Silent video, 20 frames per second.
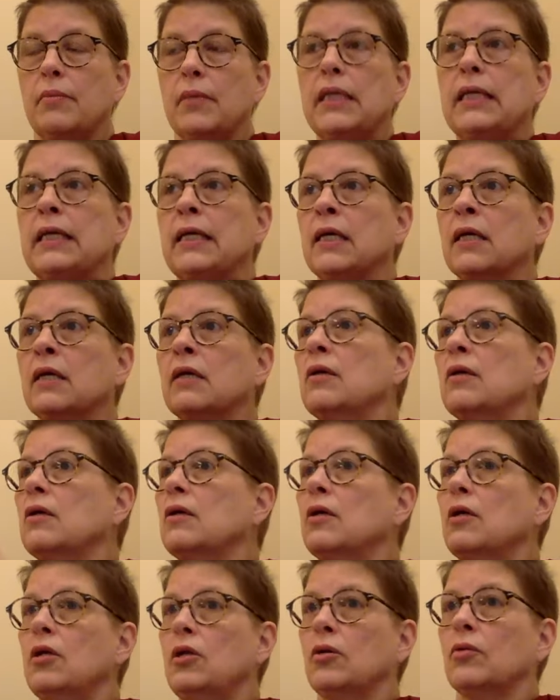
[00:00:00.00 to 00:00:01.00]
meaning,
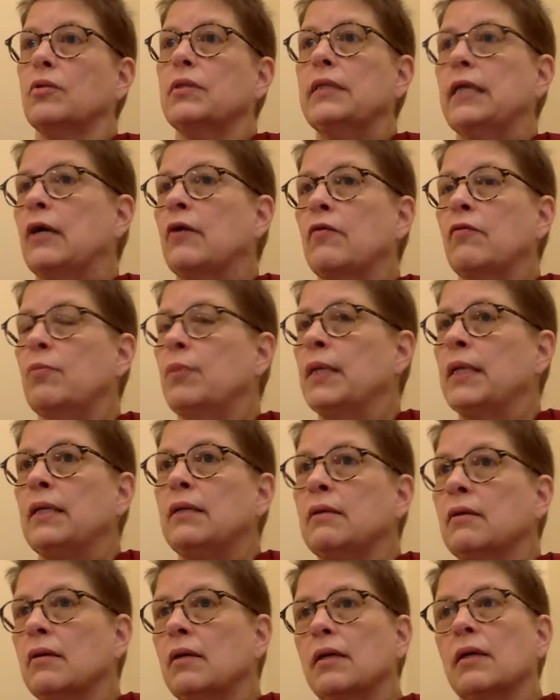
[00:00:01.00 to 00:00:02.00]
you know, there have
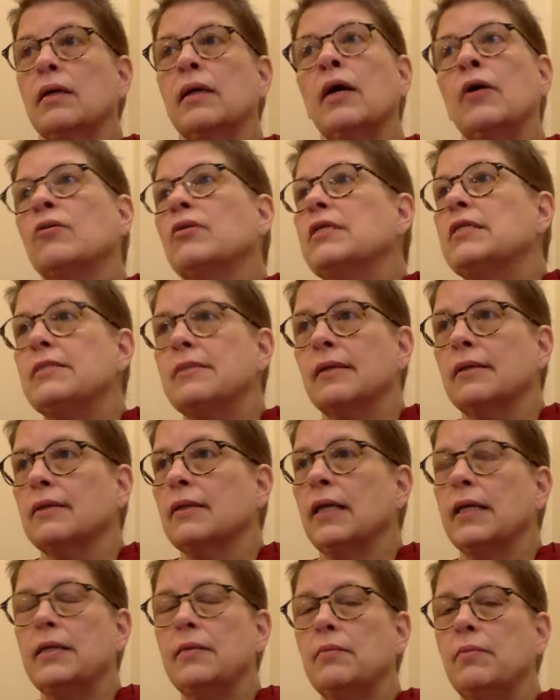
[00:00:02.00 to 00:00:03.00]
been countless
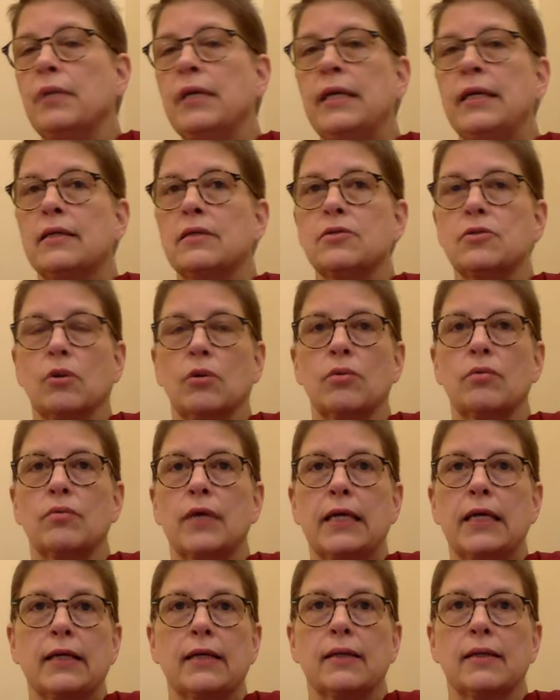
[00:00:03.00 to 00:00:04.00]
enlightened beings
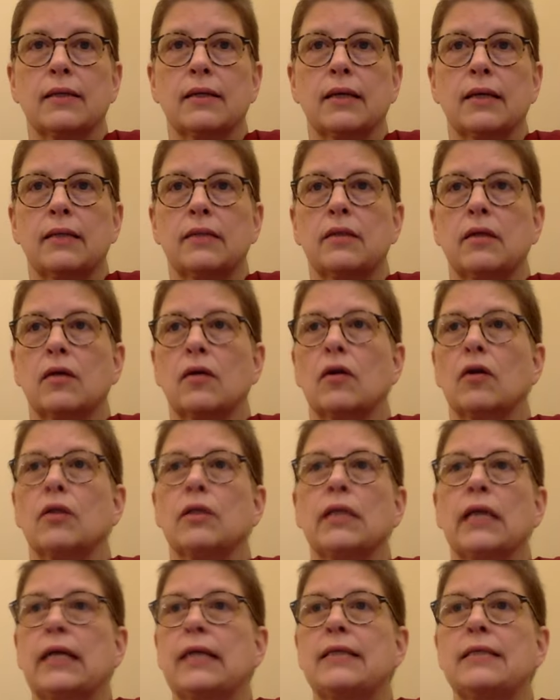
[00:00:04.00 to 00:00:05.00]
already, and there are
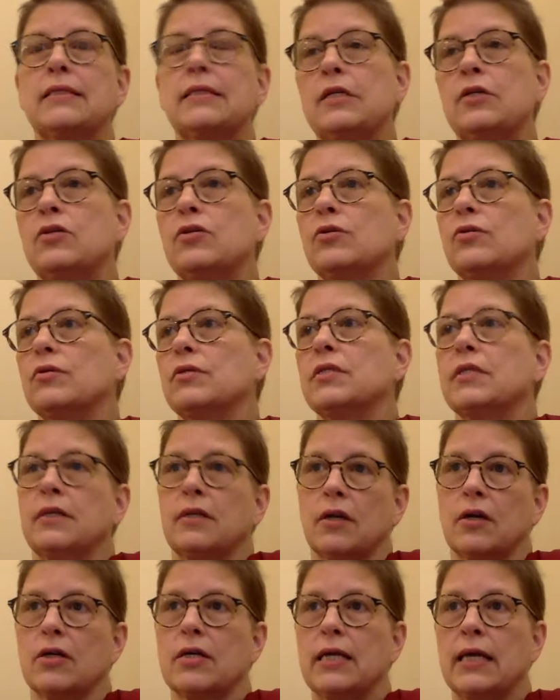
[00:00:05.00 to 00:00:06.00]
enlightened teachers in
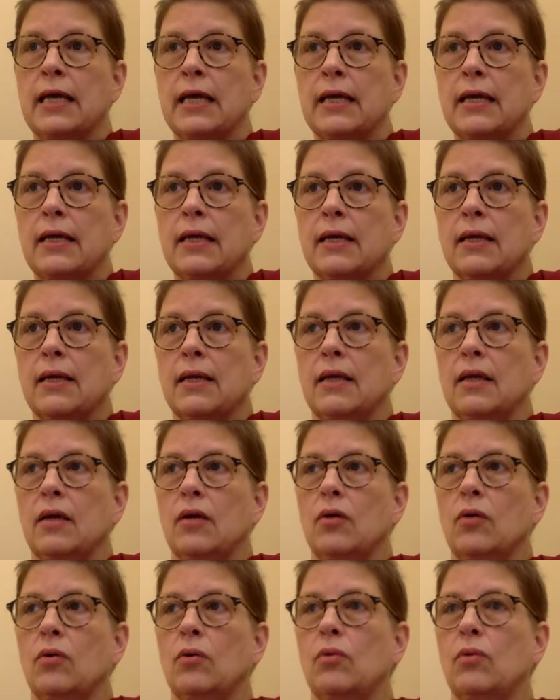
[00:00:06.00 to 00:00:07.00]
our day
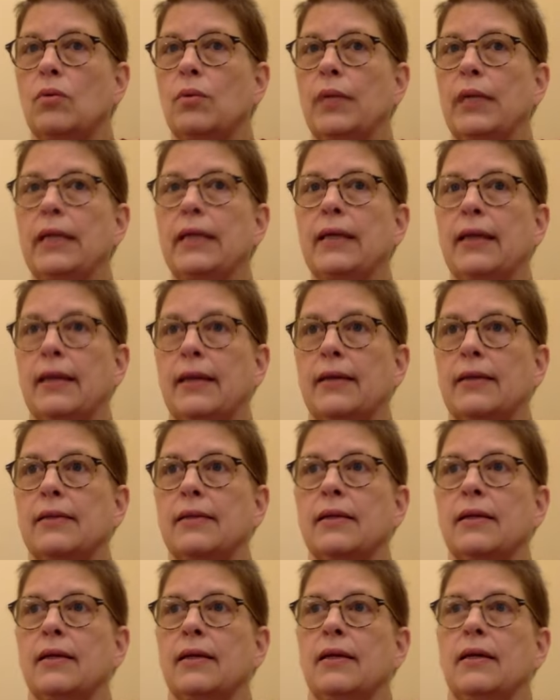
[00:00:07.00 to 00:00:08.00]
who we can,
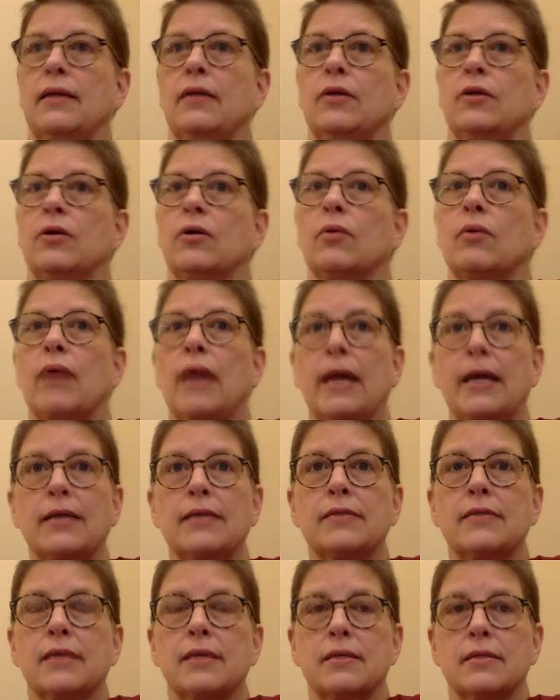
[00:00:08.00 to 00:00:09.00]
you know,
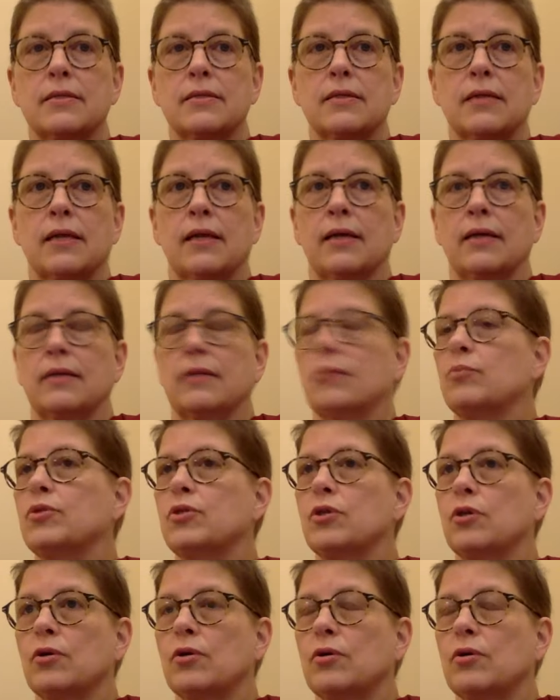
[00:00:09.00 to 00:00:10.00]
access and
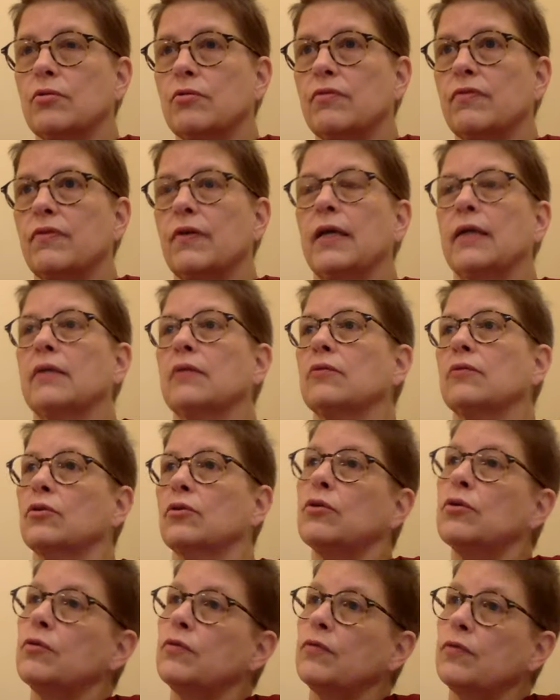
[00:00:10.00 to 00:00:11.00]
observe and
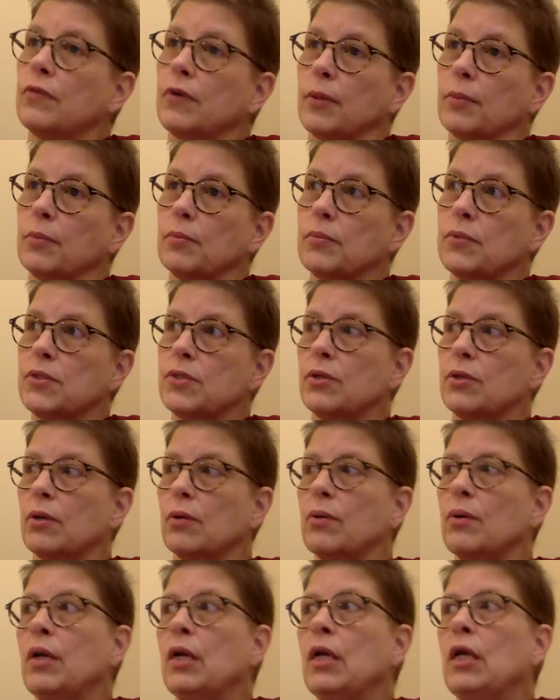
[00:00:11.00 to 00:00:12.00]
learn from. So,
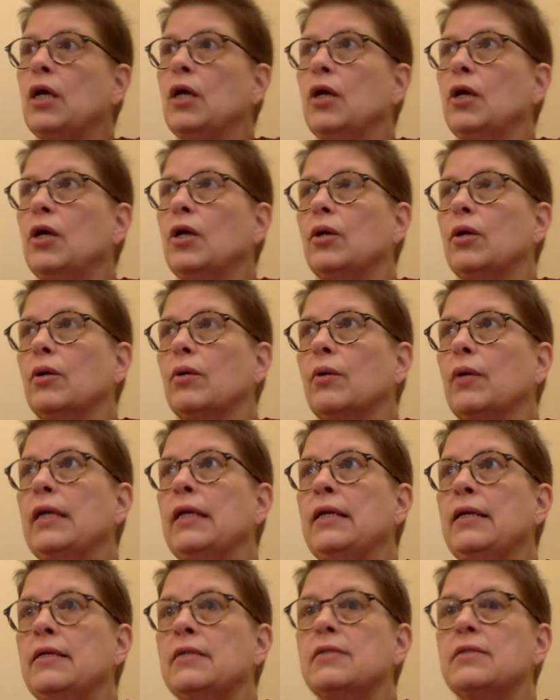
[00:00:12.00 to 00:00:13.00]
you know, it
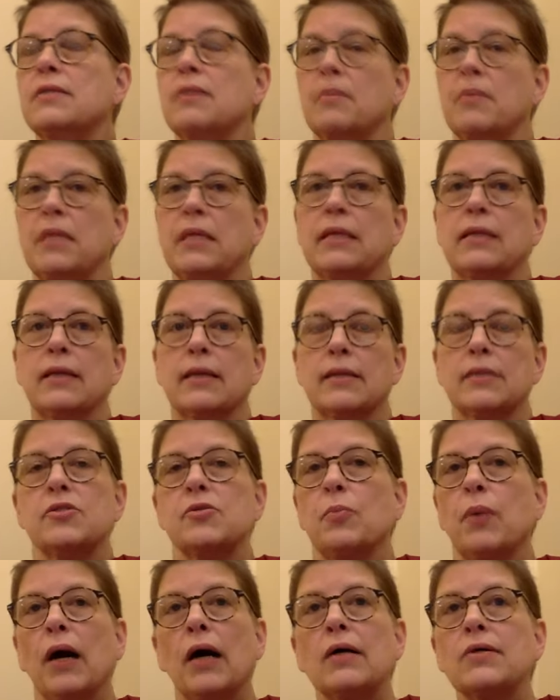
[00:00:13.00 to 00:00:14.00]
is something that is
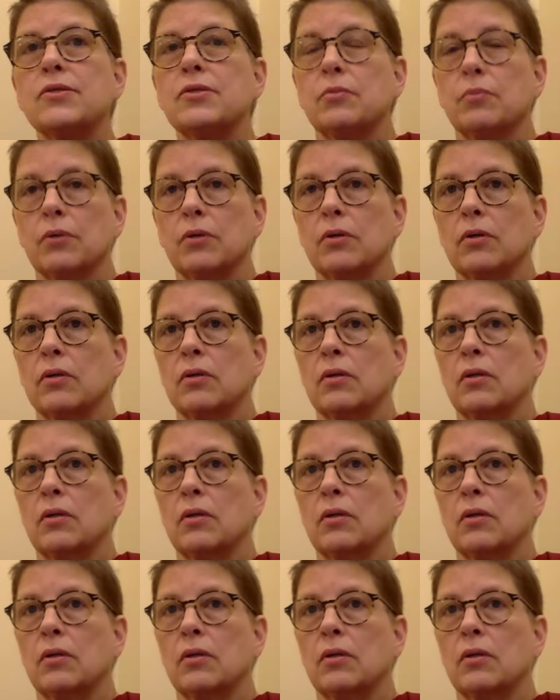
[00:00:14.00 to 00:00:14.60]
possible.